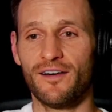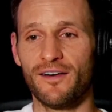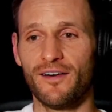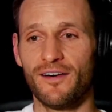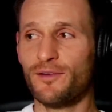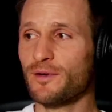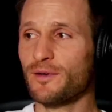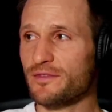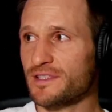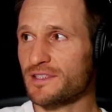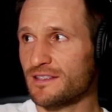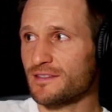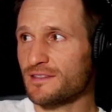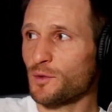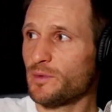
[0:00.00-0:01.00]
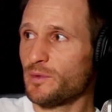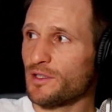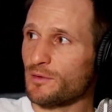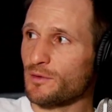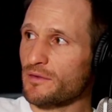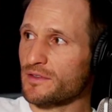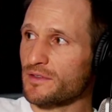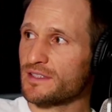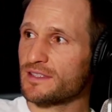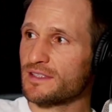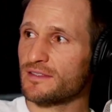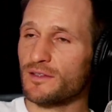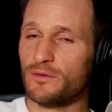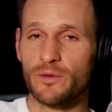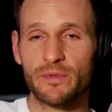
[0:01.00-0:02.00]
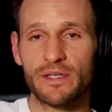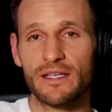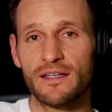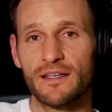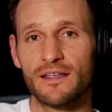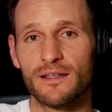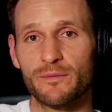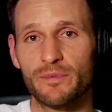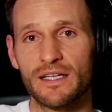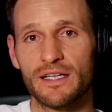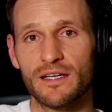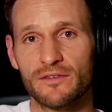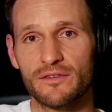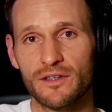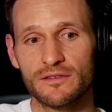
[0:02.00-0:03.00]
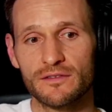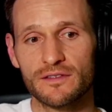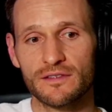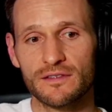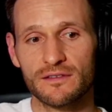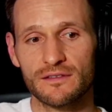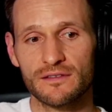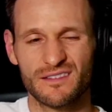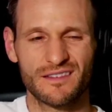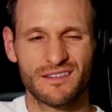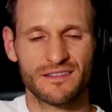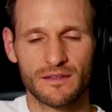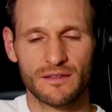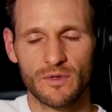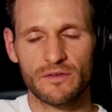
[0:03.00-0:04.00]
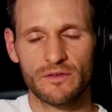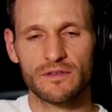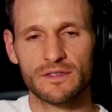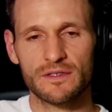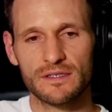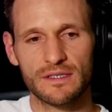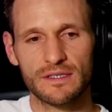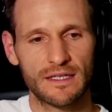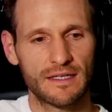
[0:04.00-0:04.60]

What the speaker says: All references. There will be no references. Will be in the PDF notes. Some references.